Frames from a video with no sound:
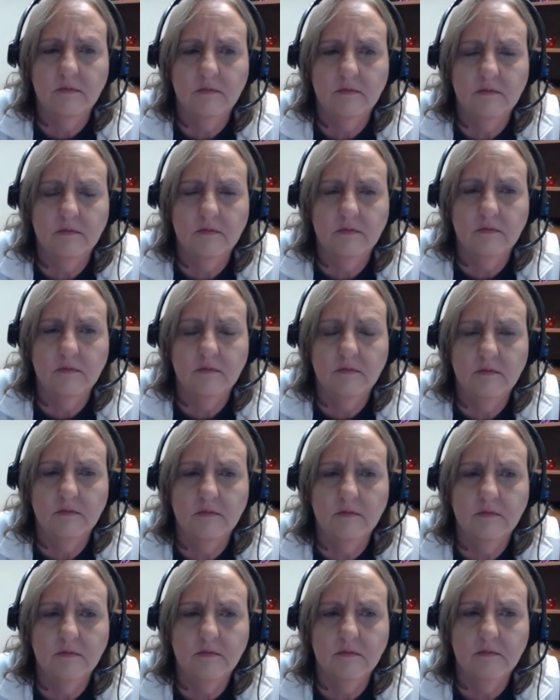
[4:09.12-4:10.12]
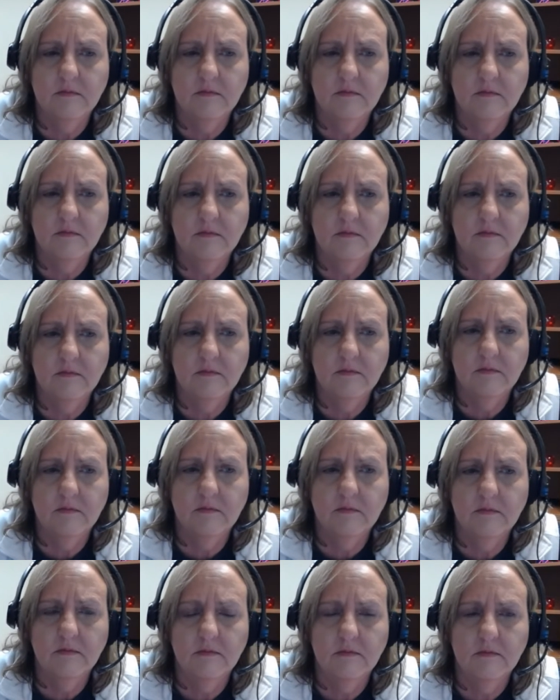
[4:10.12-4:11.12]

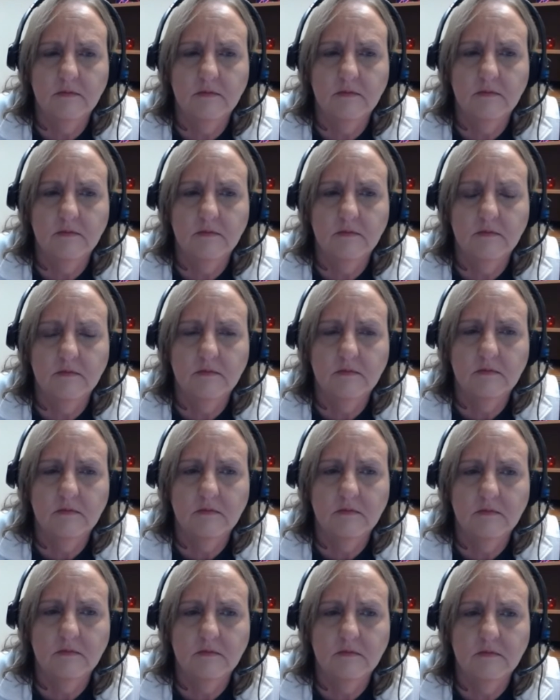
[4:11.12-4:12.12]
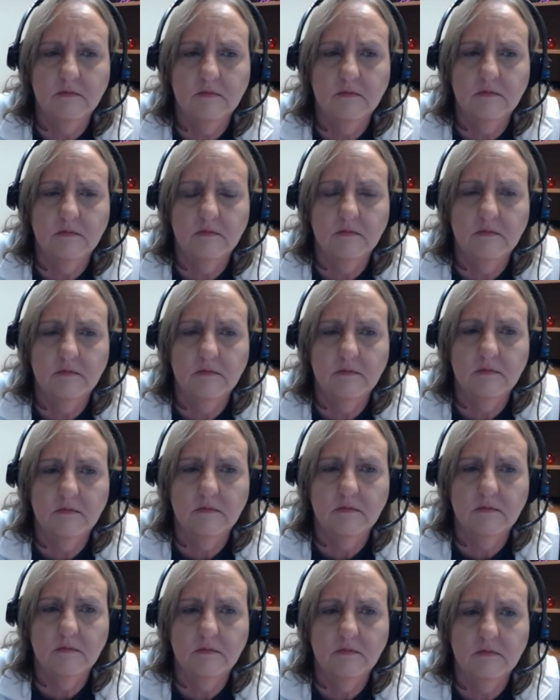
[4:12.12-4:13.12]

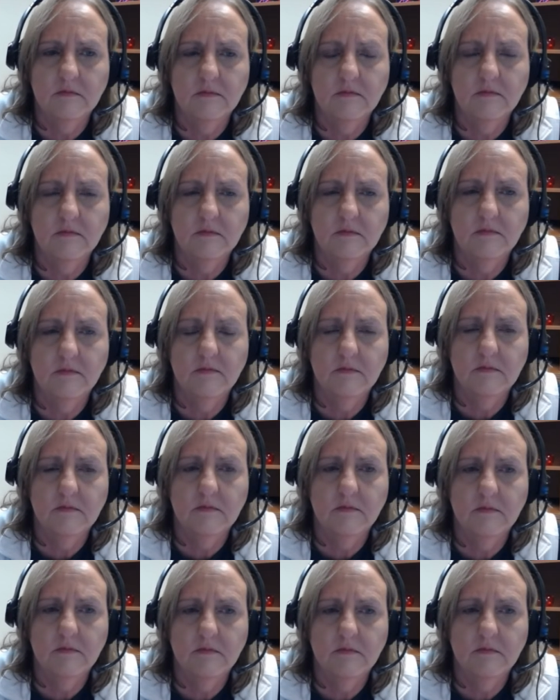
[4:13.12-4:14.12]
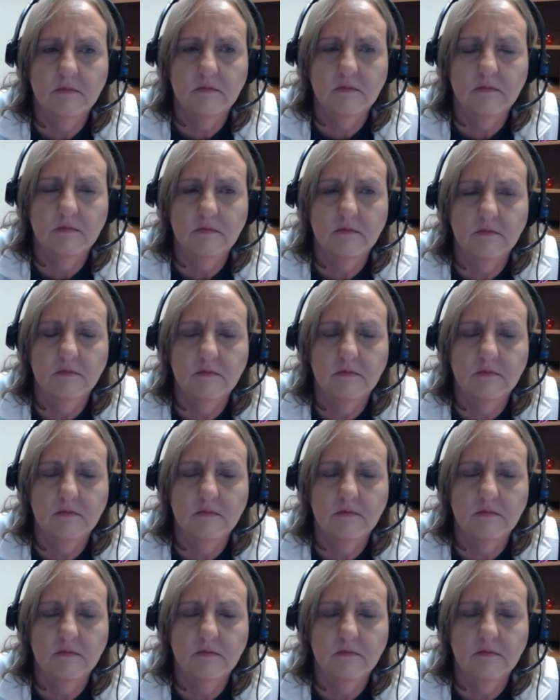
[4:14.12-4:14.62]
This person isn't speaking.